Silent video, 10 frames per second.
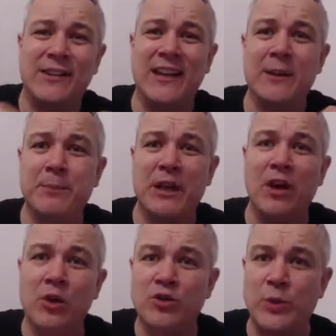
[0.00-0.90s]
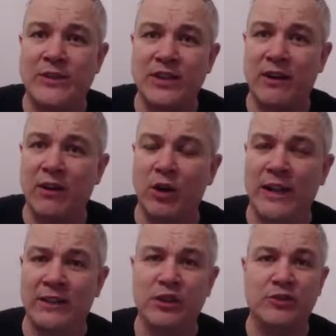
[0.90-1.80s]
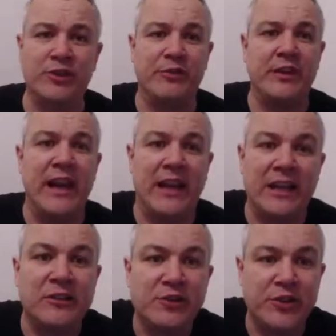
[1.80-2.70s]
Down in the link below, Twitter, all that good stuff in there.